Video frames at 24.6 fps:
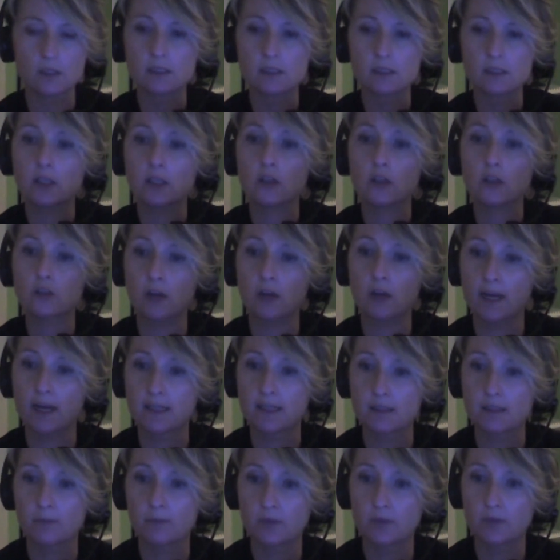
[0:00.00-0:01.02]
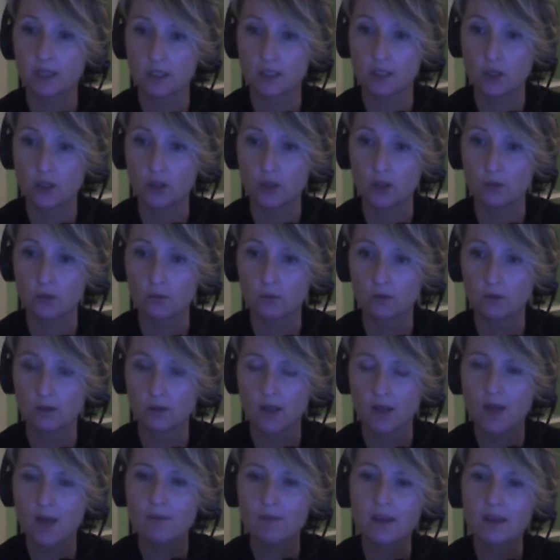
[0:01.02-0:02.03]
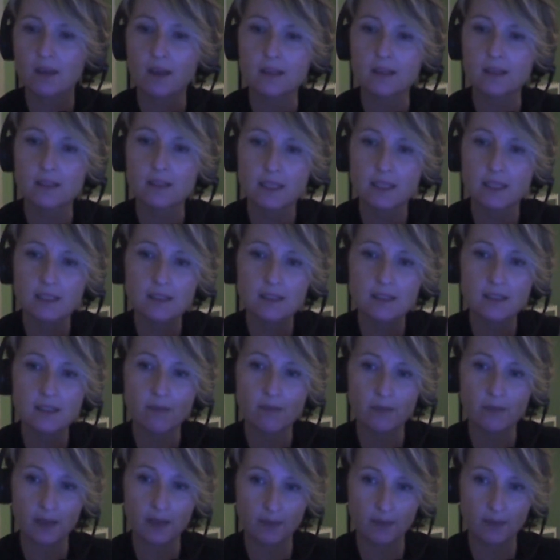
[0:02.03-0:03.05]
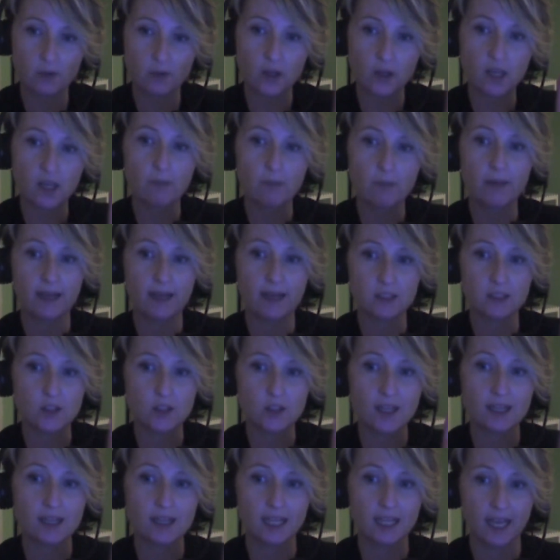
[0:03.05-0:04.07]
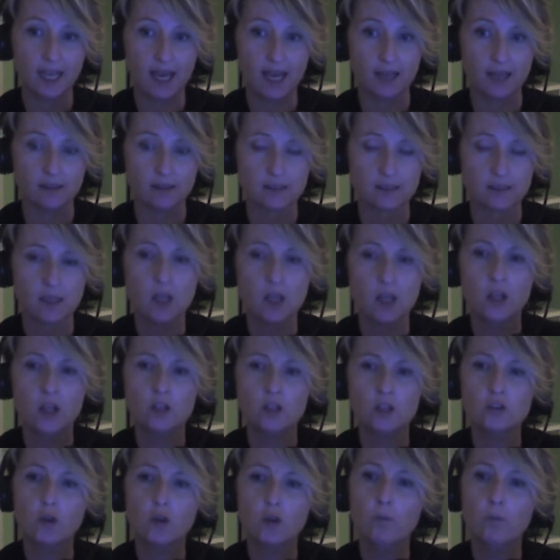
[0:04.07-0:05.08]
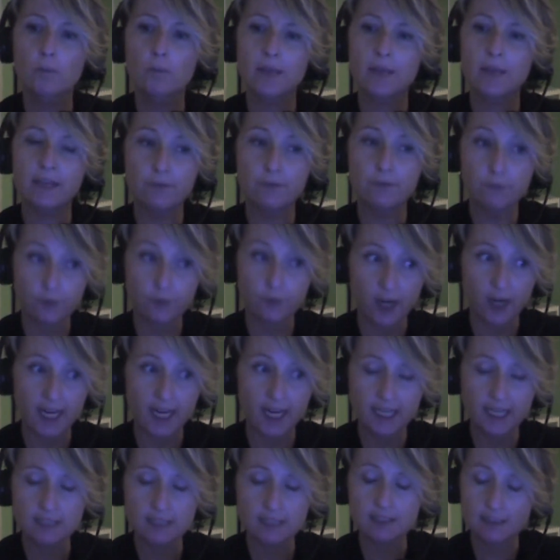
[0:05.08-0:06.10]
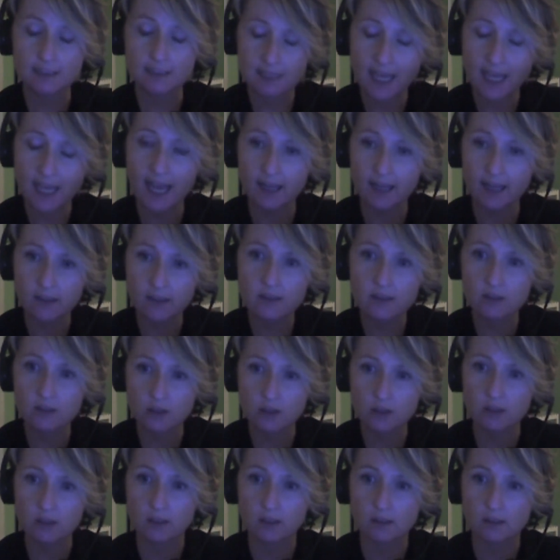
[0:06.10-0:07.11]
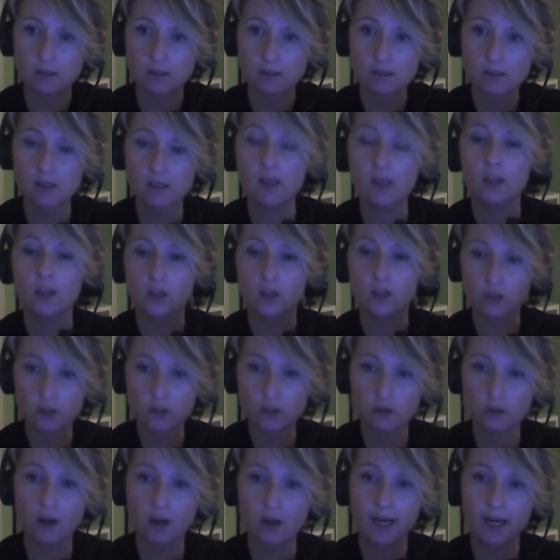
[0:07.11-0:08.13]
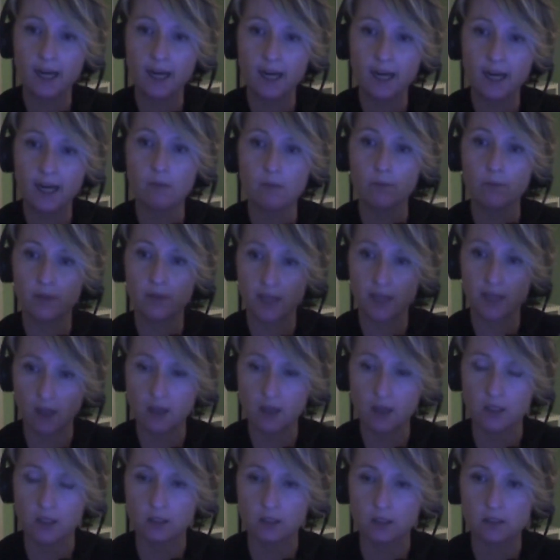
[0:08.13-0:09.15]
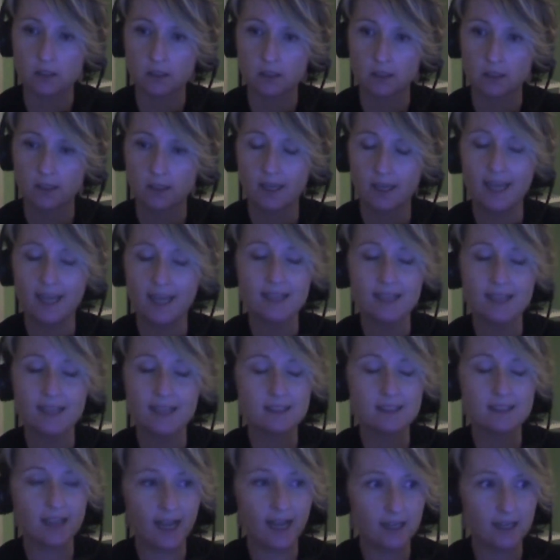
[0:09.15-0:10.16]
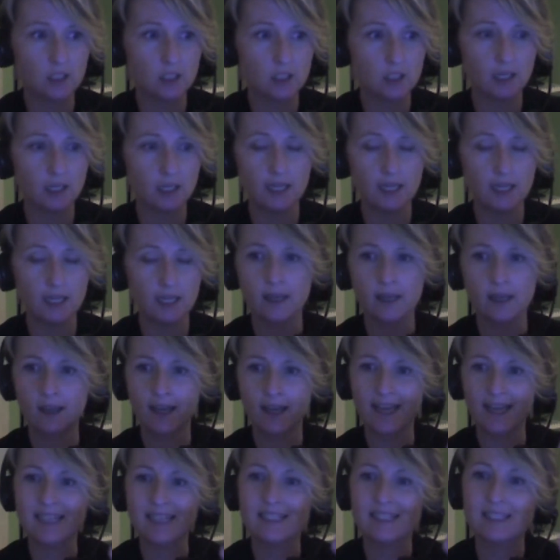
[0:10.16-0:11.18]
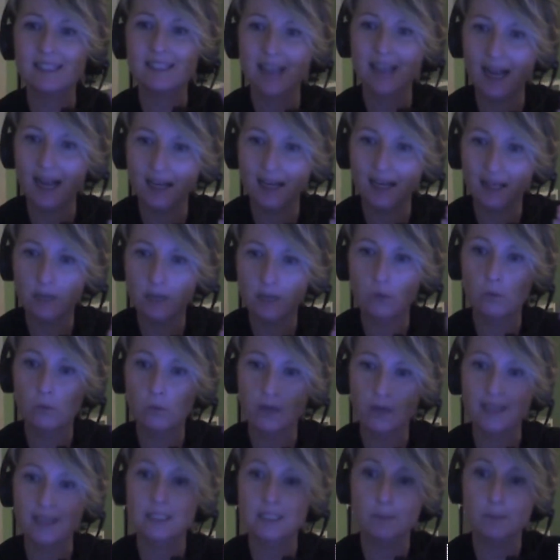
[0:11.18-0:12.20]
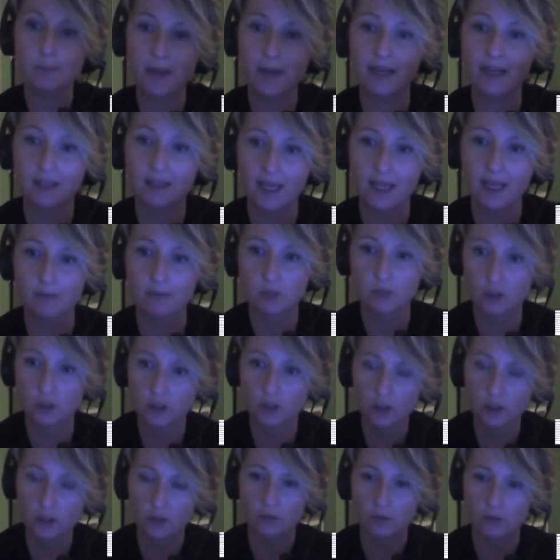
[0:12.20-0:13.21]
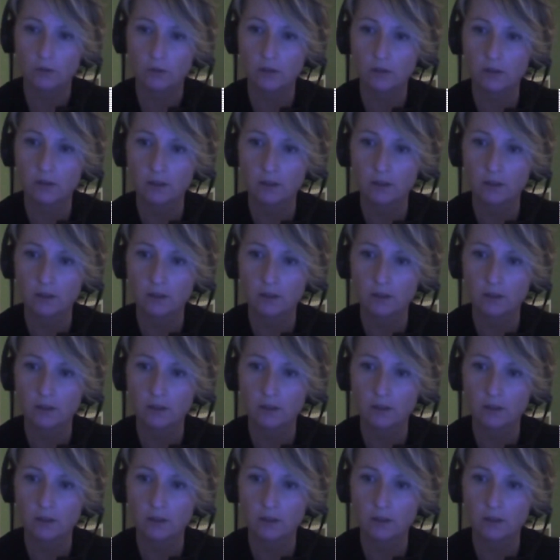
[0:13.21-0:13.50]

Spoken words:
students that you're trying something new. because this is something I'm going to come back to at the end. Don't be afraid to tell students you're trying something out. It's actually exactly what we expect them to do.